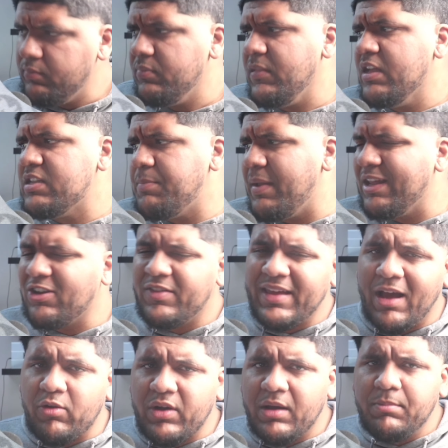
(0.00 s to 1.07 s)
depending on the
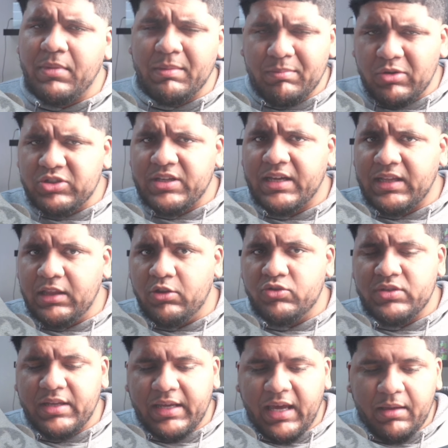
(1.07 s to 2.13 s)
outcome, but most likely
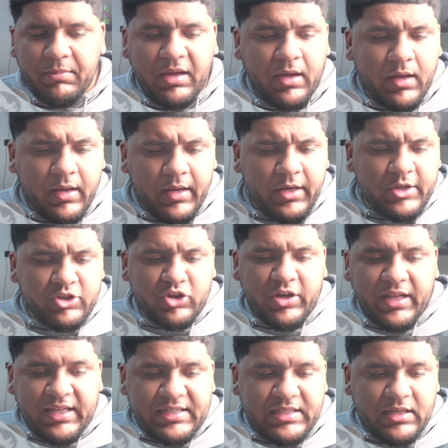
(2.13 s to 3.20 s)
losing the game. So you
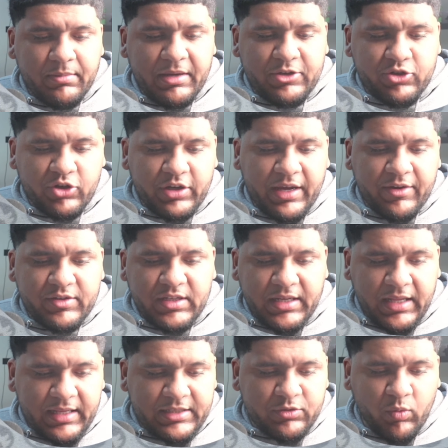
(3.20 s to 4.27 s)
at least need to make sure you're guaranteeing
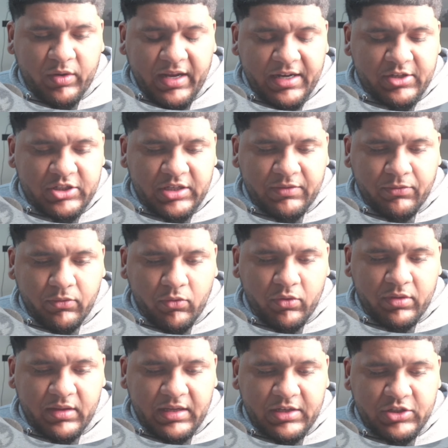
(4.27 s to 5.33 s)
at least 1 energy for
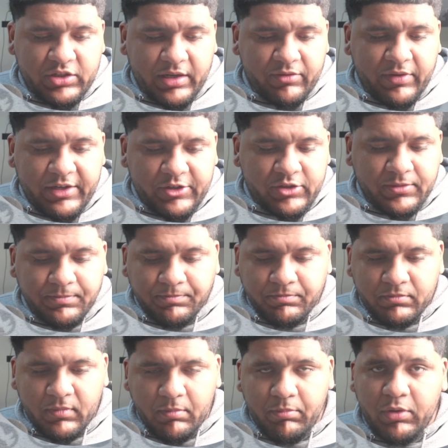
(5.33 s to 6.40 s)
the generators.
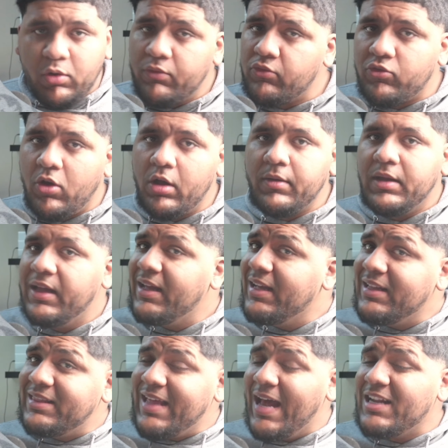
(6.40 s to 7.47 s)
But overall,
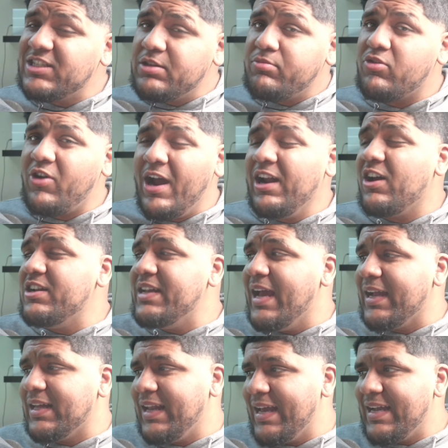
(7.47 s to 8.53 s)
that is the Miraidon
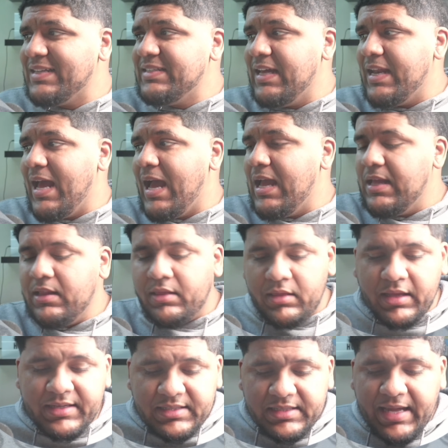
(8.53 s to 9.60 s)
deck. Like I said,
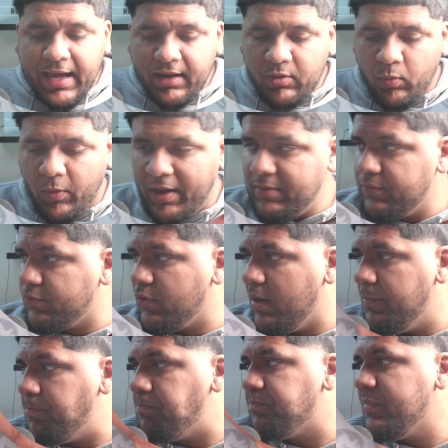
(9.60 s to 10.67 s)
this deck went
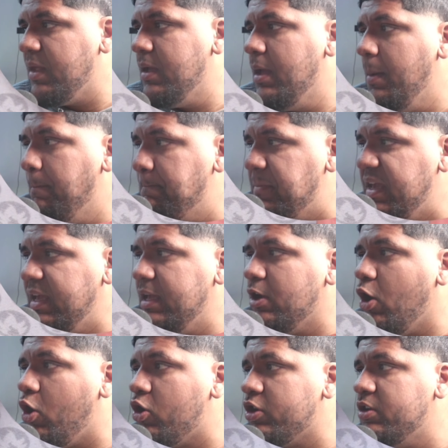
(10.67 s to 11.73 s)
from being
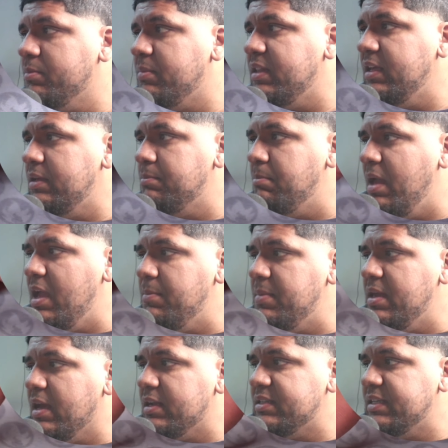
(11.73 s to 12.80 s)
arguably
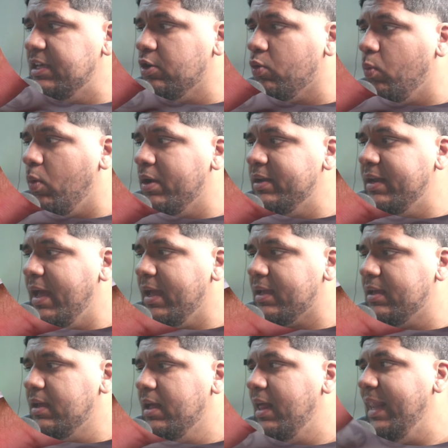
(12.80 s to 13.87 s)
maybe a tier 1
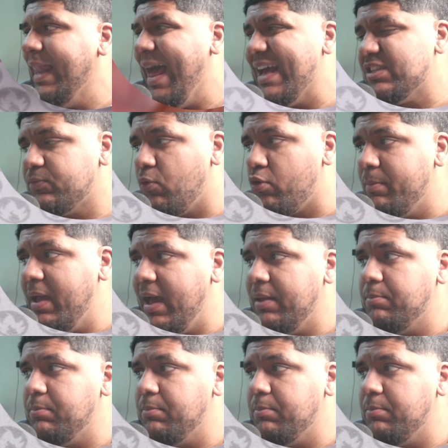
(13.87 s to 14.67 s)
deck last format